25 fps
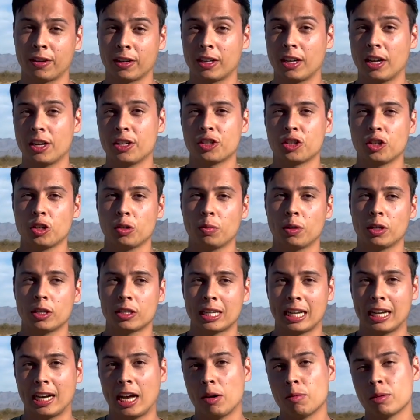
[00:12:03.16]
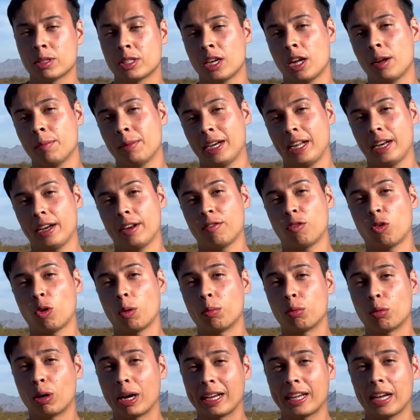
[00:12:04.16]
gun tubers, and I was nominated for
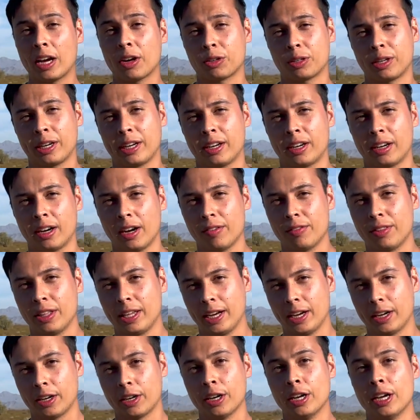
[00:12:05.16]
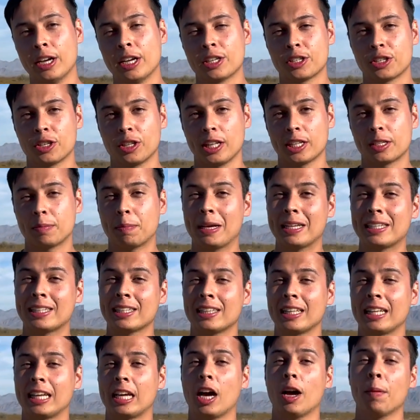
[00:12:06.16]
Breakout Creator of the Year. So that's
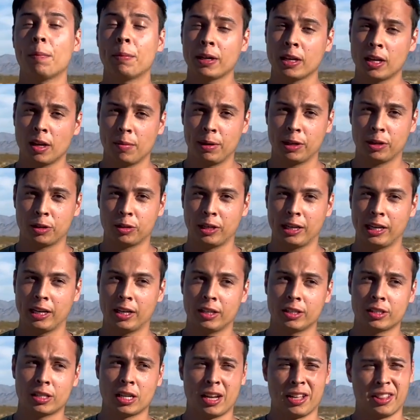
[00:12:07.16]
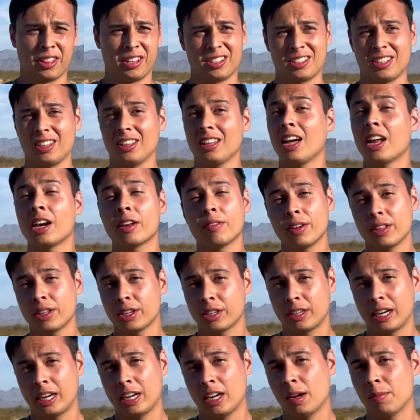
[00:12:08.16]
basically up-and-coming creators. There's a lot of other
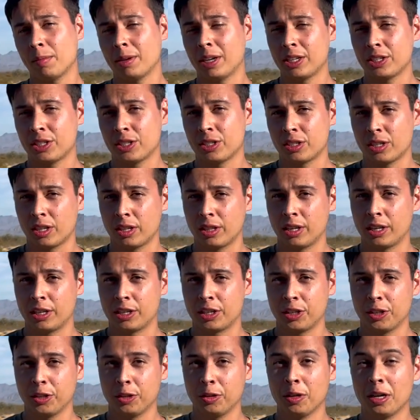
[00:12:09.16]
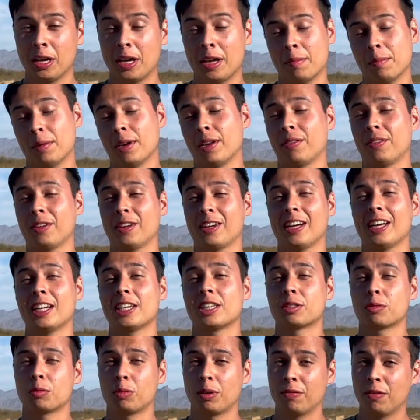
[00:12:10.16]
great nominations on there too, but if you
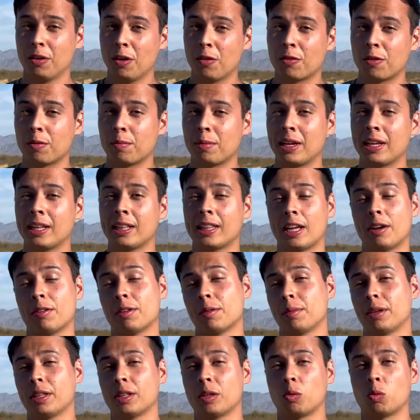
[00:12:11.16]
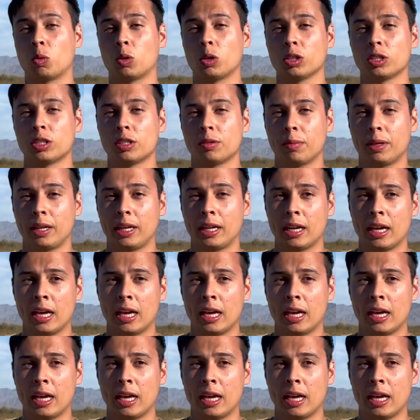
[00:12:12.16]
guys would vote for me, that would mean the world to me.